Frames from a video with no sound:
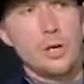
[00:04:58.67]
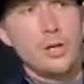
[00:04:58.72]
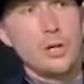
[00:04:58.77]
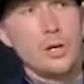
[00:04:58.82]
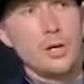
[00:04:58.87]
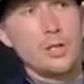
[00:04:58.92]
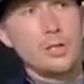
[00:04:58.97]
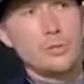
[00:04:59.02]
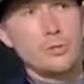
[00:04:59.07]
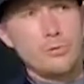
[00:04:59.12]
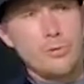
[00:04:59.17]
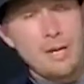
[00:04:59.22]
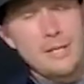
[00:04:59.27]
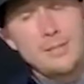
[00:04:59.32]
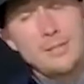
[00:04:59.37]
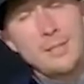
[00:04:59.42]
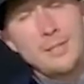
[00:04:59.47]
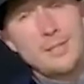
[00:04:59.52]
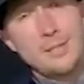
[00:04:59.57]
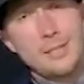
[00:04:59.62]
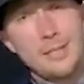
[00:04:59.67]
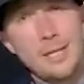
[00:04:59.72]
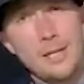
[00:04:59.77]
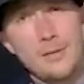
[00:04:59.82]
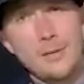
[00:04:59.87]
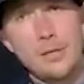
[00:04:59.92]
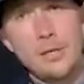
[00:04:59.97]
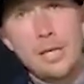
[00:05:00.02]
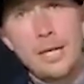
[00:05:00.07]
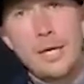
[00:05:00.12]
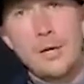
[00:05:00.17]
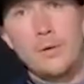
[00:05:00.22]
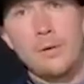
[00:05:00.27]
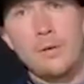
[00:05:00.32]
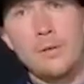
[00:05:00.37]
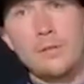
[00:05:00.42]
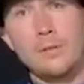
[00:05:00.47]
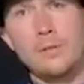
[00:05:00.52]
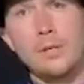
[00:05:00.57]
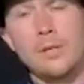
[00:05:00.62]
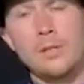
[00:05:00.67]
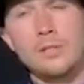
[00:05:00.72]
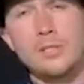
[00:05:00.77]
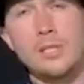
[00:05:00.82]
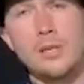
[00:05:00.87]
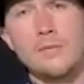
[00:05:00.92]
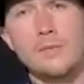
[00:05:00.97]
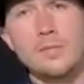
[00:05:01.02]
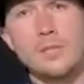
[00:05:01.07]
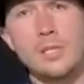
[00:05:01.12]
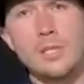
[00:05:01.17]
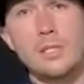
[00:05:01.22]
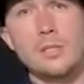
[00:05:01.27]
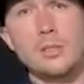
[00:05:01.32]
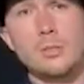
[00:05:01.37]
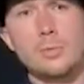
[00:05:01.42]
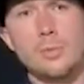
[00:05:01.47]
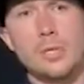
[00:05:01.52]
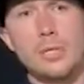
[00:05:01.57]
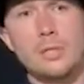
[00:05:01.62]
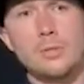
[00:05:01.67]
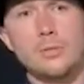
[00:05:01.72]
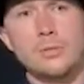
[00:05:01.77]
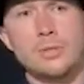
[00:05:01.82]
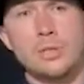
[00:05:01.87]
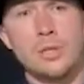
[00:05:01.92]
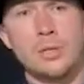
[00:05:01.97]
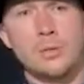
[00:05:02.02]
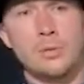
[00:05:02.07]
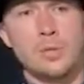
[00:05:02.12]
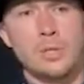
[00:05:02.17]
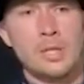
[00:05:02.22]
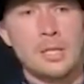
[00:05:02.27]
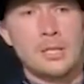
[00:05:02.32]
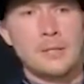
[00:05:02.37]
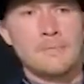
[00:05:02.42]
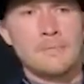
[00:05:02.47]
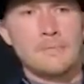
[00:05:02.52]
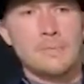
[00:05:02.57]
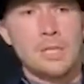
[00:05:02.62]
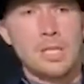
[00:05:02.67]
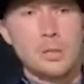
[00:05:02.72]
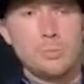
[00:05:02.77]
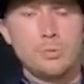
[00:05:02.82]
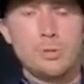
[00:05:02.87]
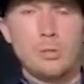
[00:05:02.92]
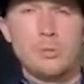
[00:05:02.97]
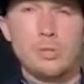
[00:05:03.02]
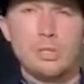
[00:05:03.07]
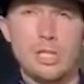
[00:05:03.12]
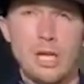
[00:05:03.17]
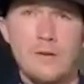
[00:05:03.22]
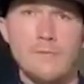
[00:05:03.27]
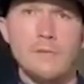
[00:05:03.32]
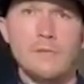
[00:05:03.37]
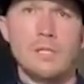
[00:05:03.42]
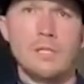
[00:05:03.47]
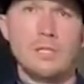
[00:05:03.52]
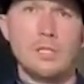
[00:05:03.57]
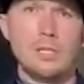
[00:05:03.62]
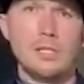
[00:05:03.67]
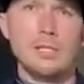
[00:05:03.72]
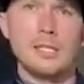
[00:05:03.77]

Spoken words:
nice grass hitting area out on 17 as well. So There's pretty much everything you'd